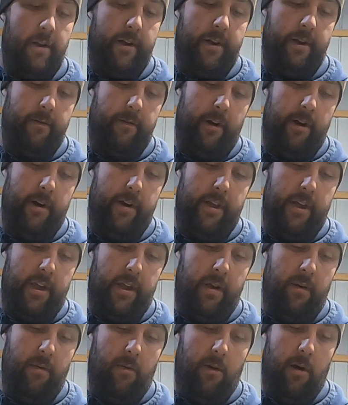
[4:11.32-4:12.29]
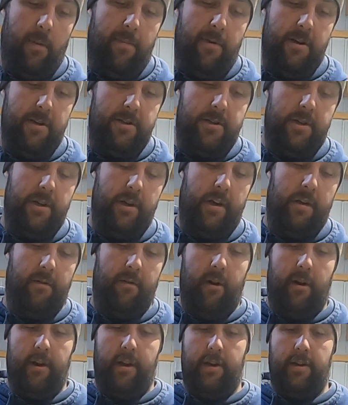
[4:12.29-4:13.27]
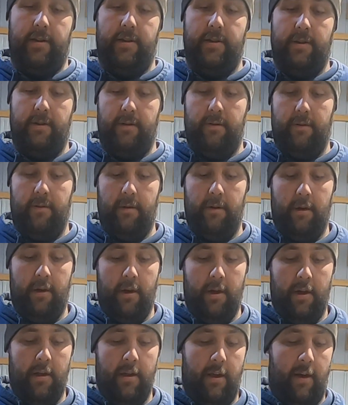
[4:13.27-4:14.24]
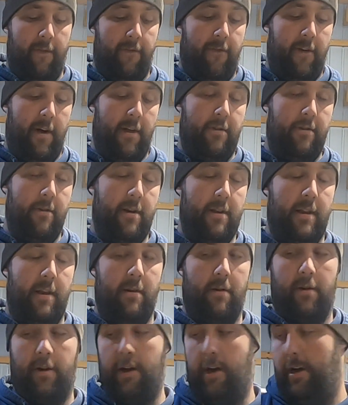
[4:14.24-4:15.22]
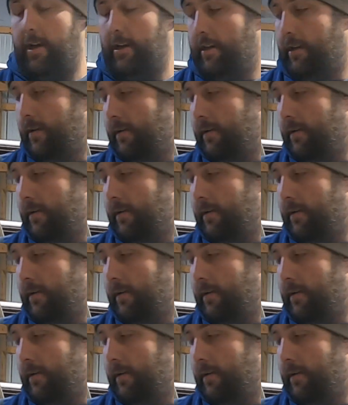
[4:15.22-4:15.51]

You can run into heat warpage. You can run into that feathering that'll cut